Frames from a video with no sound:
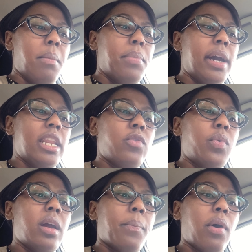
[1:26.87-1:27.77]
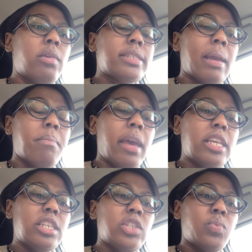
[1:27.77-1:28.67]
But if we approach a
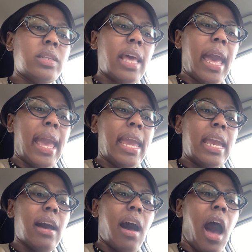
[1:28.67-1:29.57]
message with a